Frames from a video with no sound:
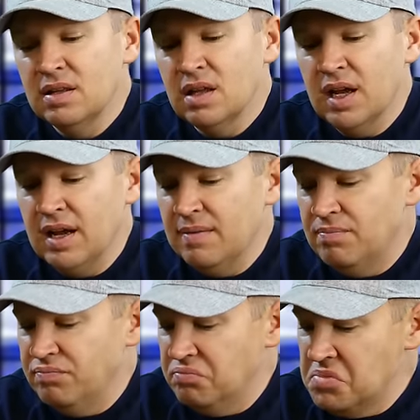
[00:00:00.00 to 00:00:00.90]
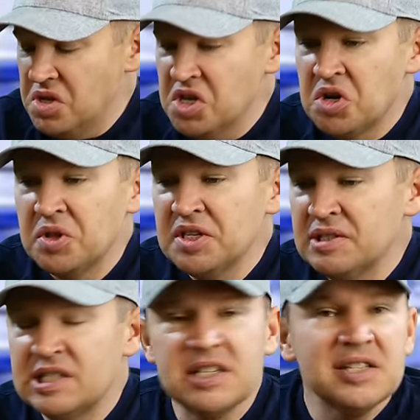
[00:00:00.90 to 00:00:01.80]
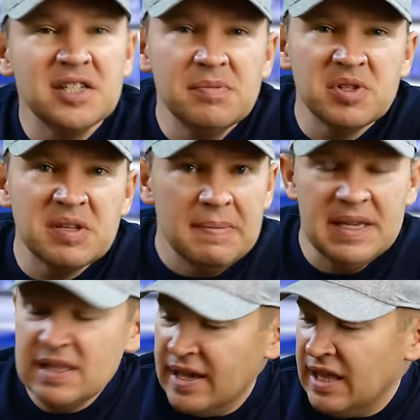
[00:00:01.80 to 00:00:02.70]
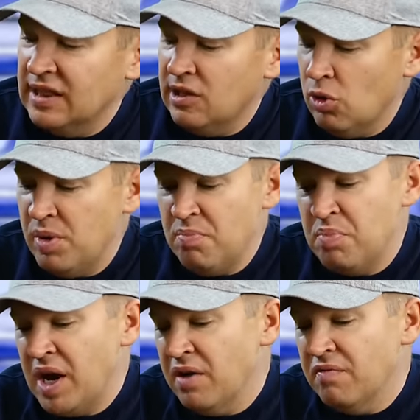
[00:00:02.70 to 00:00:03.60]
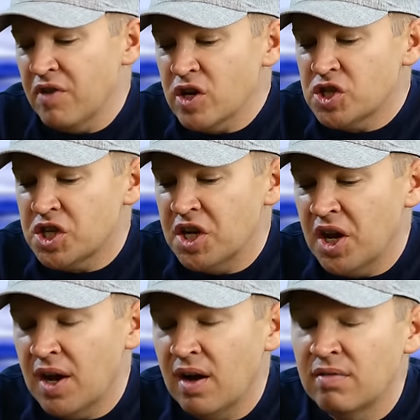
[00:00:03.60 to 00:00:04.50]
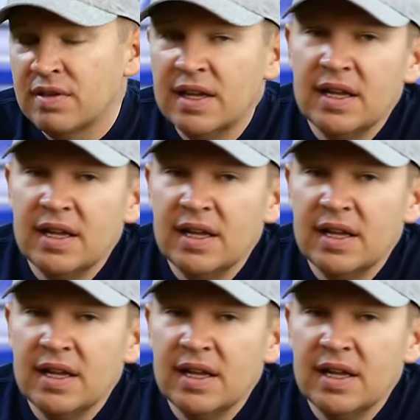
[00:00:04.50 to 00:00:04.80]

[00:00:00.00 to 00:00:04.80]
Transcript: Uh, you know, this just seems to me like a little bit bigger version of